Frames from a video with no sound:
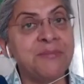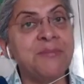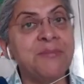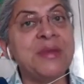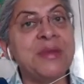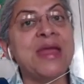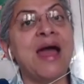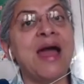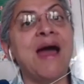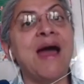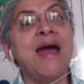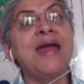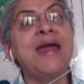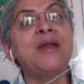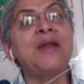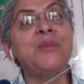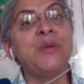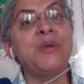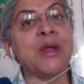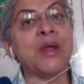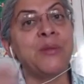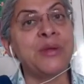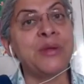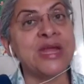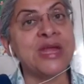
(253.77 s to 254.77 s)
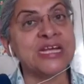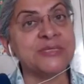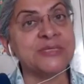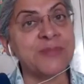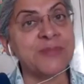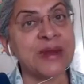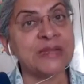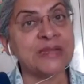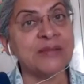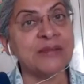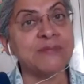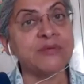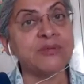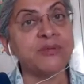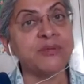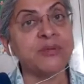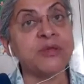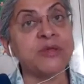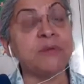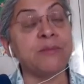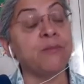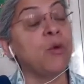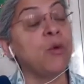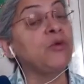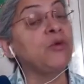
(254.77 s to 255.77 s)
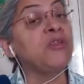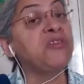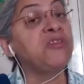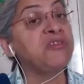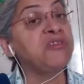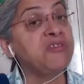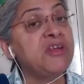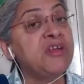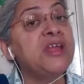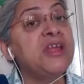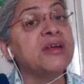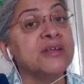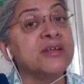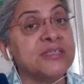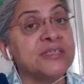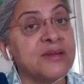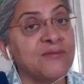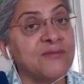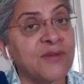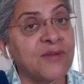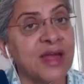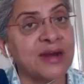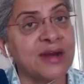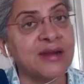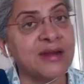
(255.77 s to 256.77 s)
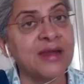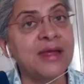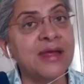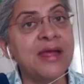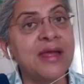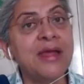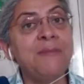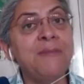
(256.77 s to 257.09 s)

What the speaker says: behind where we expect them to be, more than 3 years, in fact,